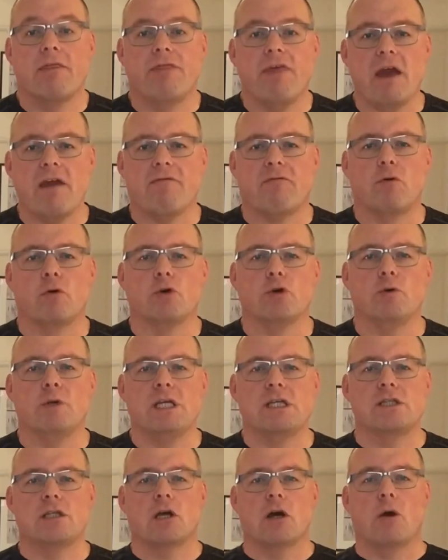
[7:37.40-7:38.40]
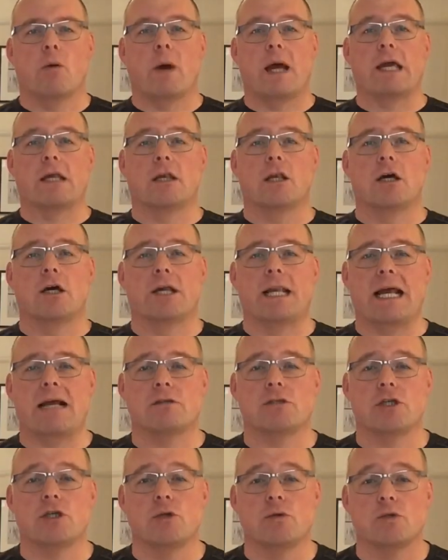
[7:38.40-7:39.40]
Therefore, you need to go away and learn how
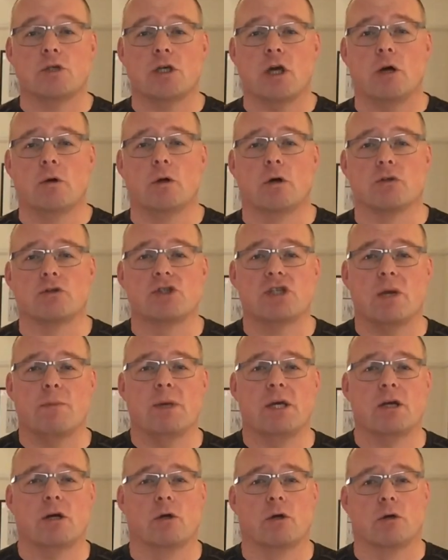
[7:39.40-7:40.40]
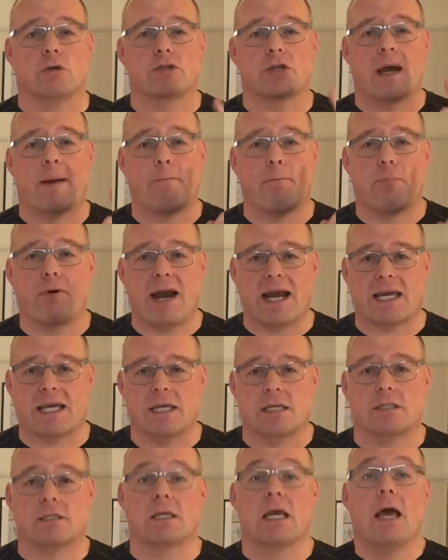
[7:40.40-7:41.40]
to use colons, semicolons, and
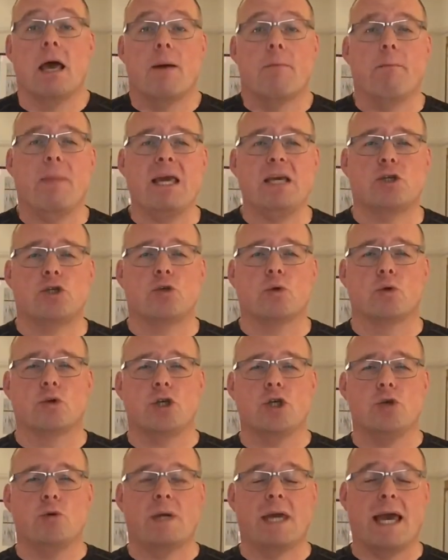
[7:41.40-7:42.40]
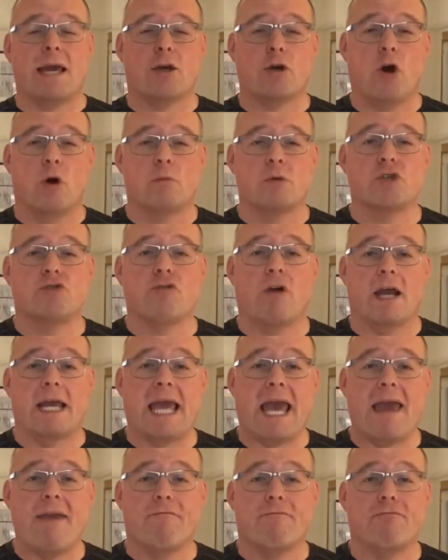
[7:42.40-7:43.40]
brackets. Make sure that you get commas right
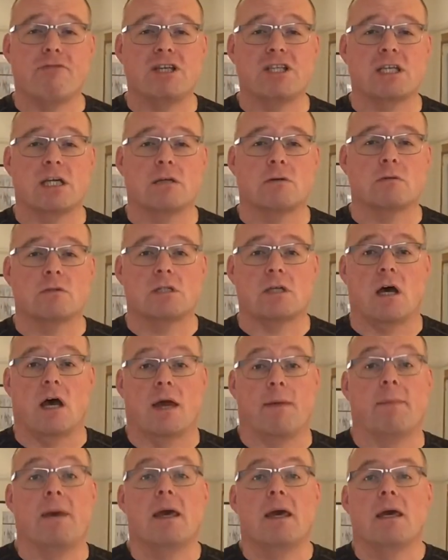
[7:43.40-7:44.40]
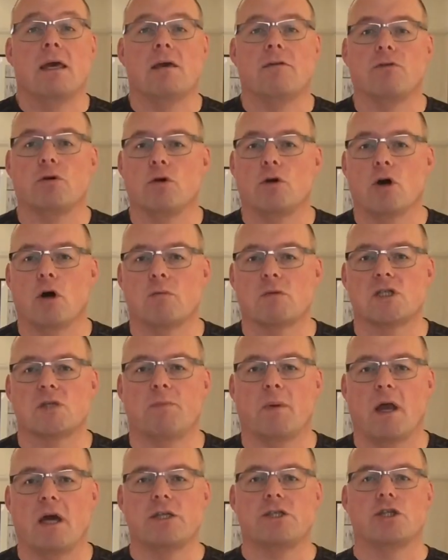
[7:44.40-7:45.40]
every single time. If you comma
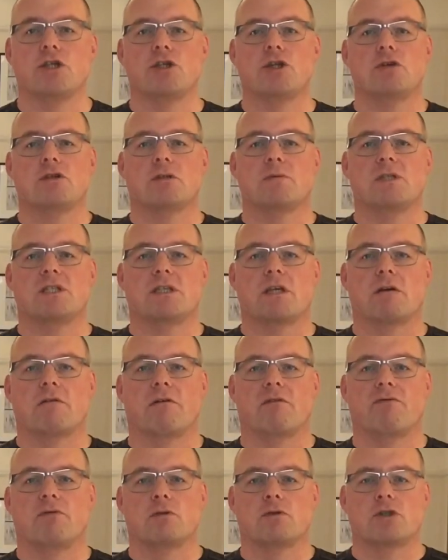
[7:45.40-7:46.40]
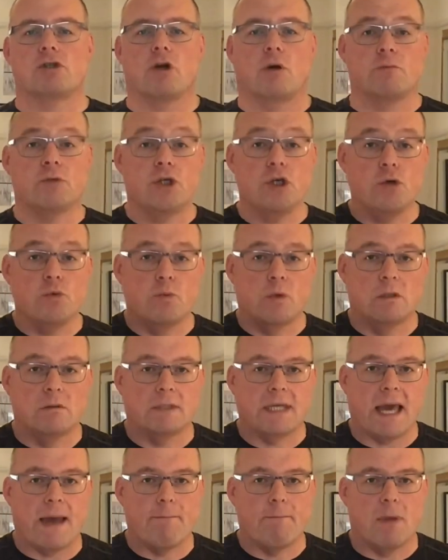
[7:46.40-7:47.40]
splice and use them instead of a full stop, you will
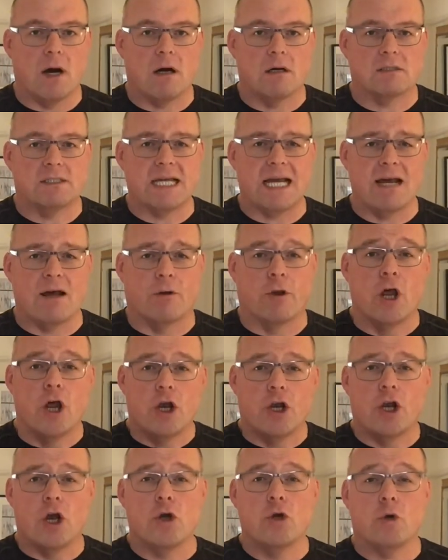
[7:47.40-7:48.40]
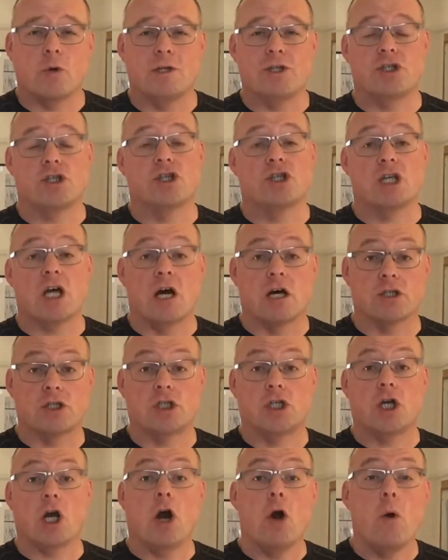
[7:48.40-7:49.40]
get marked down. No questions
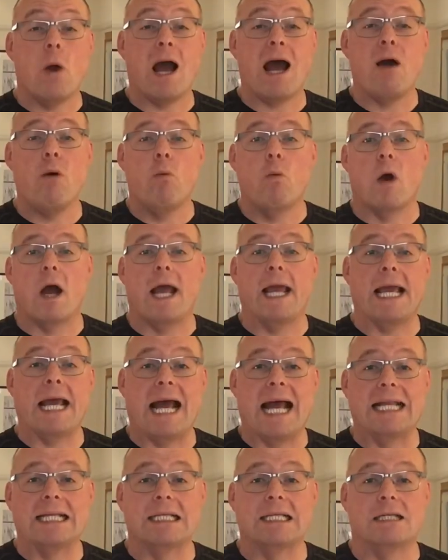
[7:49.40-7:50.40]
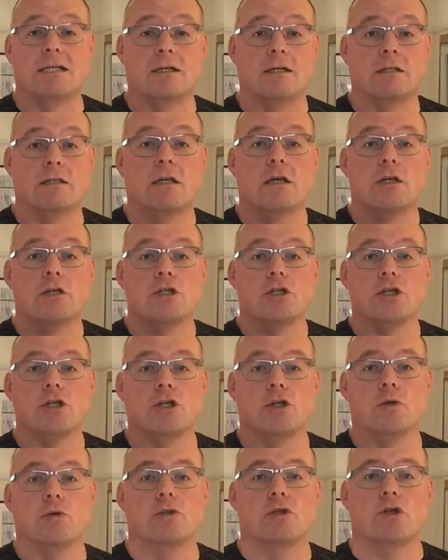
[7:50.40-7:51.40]
asked. Go away and learn to
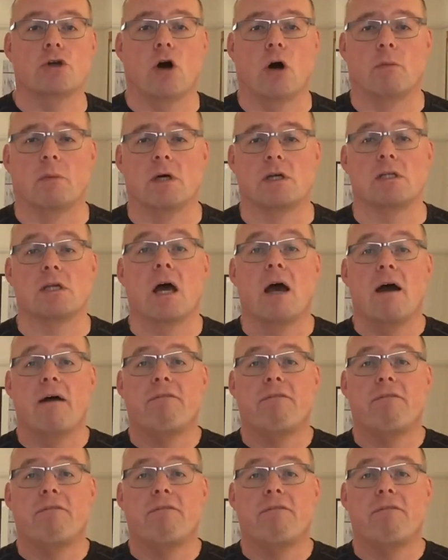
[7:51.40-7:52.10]
use commas.